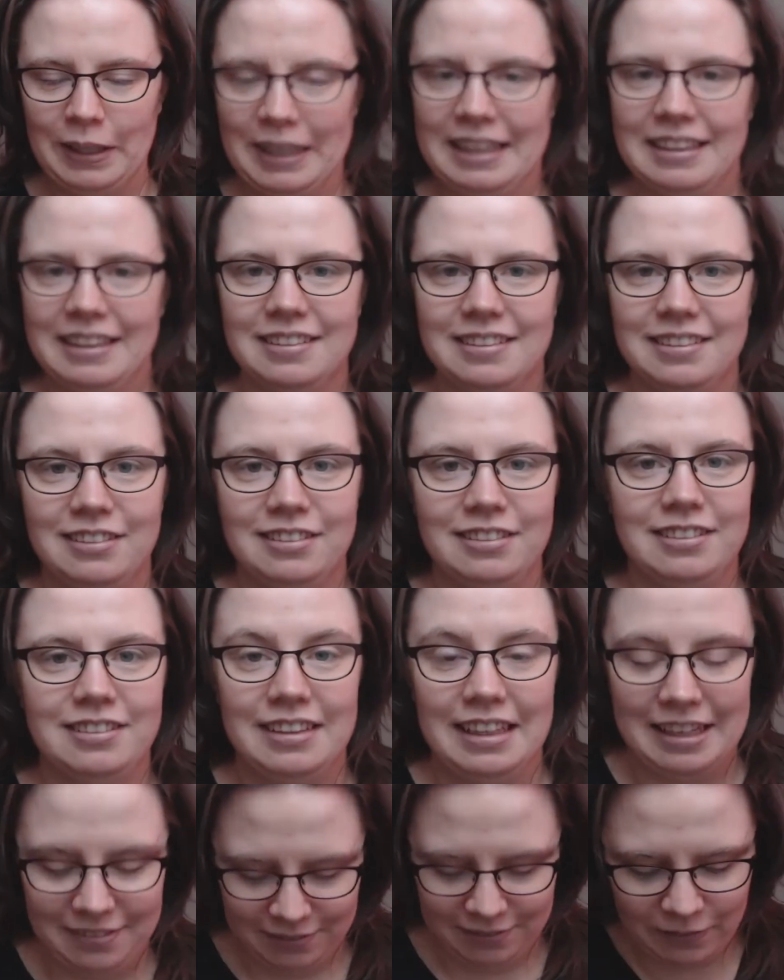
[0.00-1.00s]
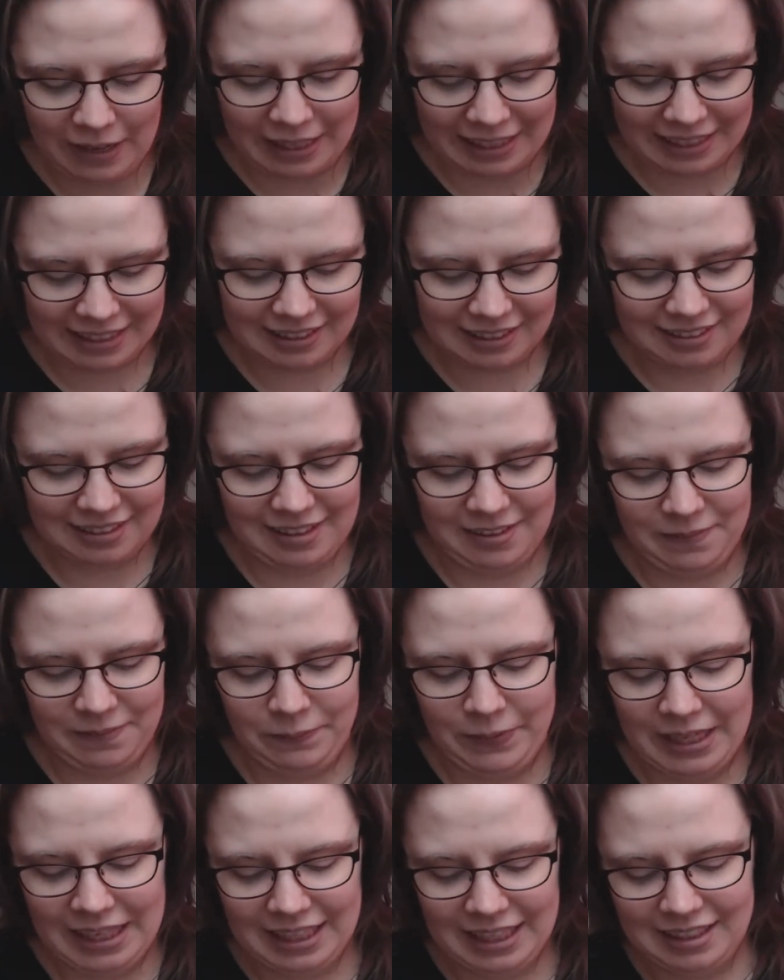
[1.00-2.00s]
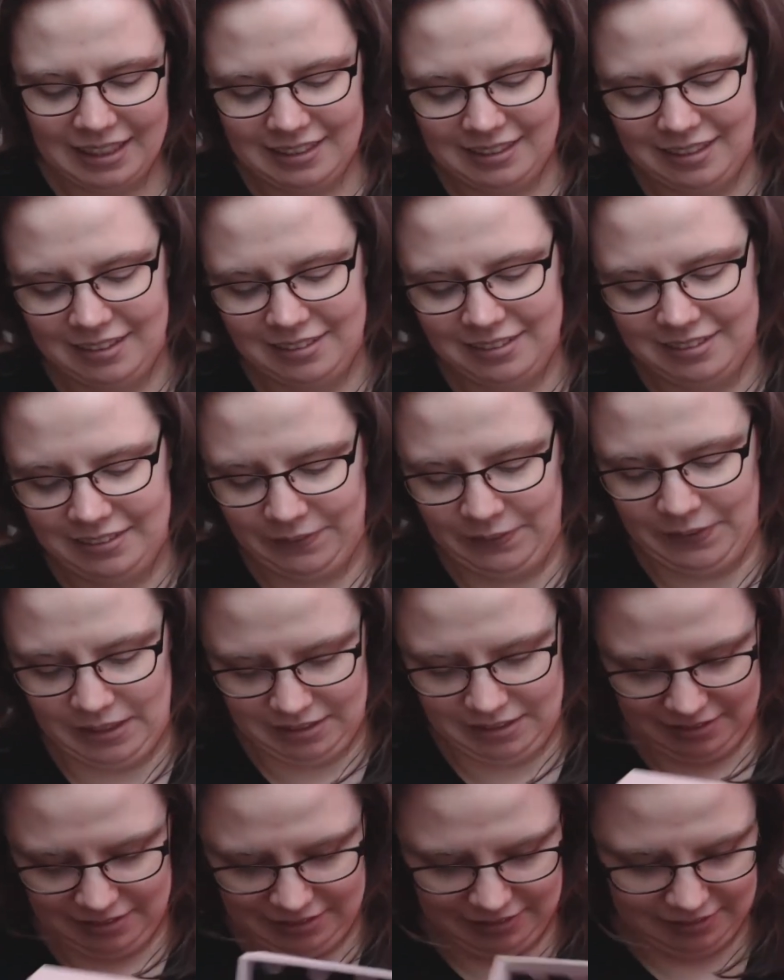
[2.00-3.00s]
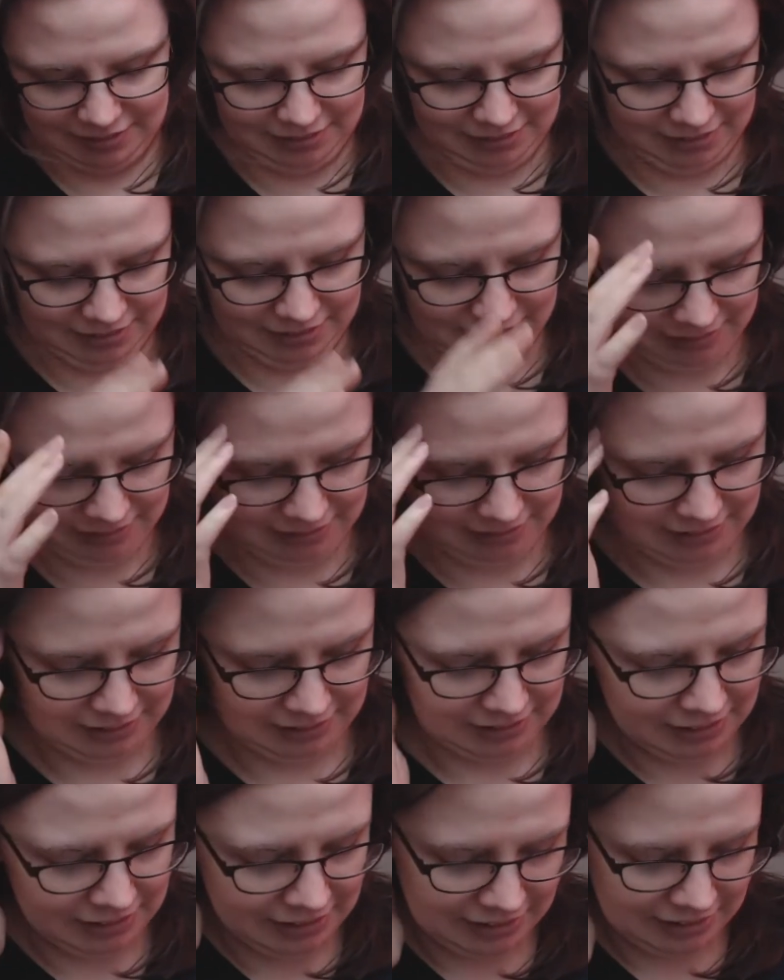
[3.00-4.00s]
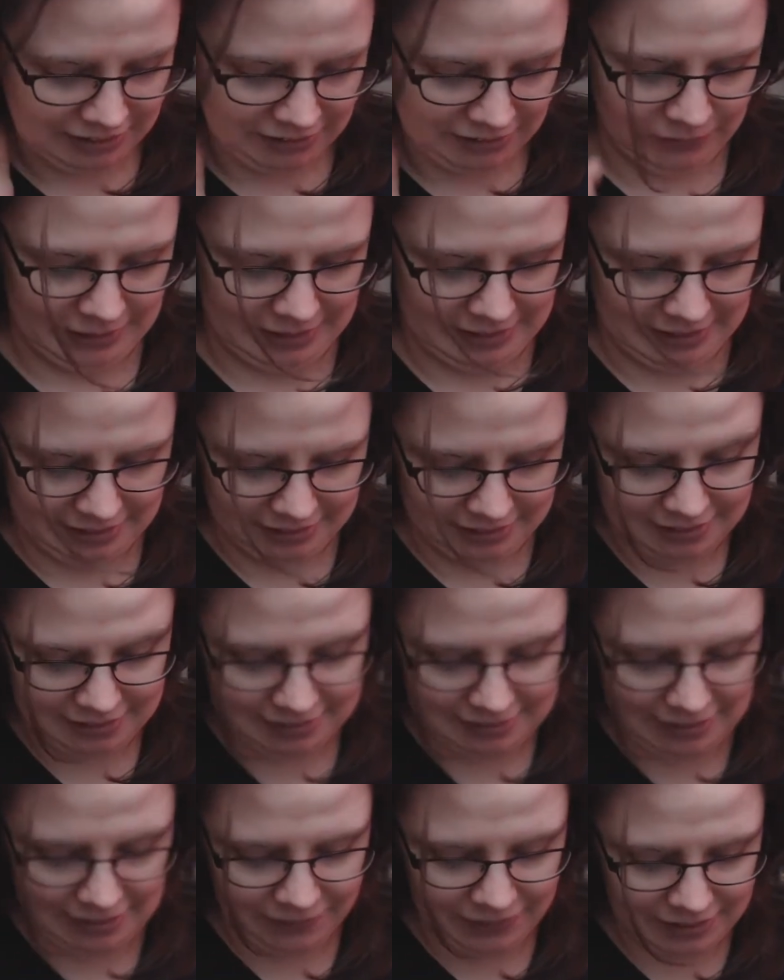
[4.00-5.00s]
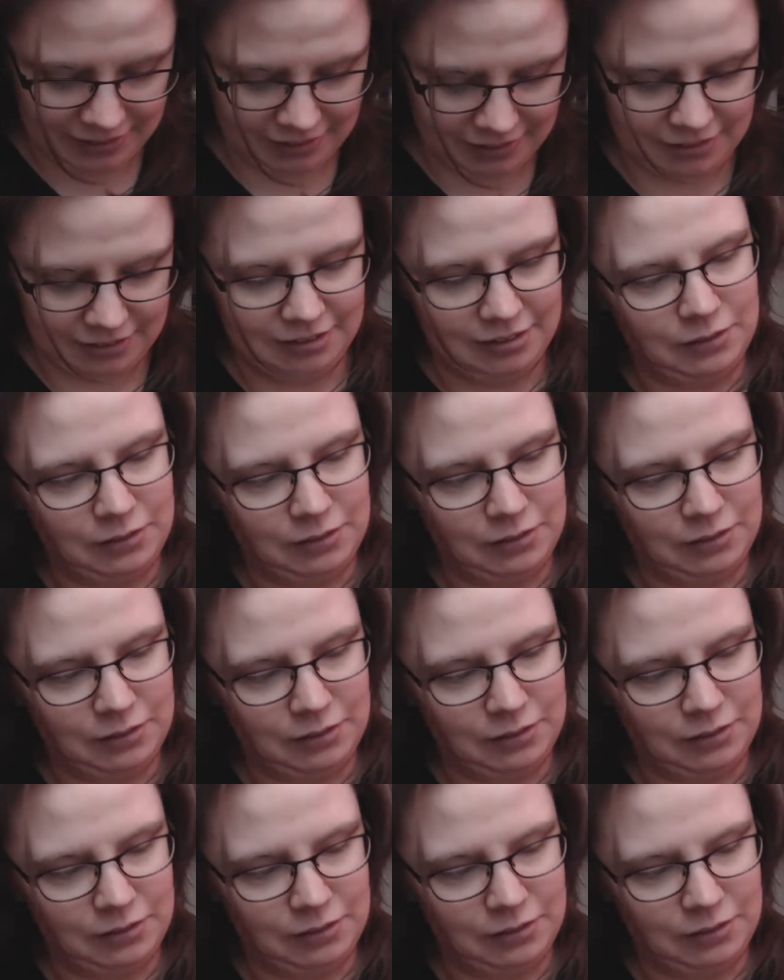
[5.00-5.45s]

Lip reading: month is just a regular pink glossy box with Step Into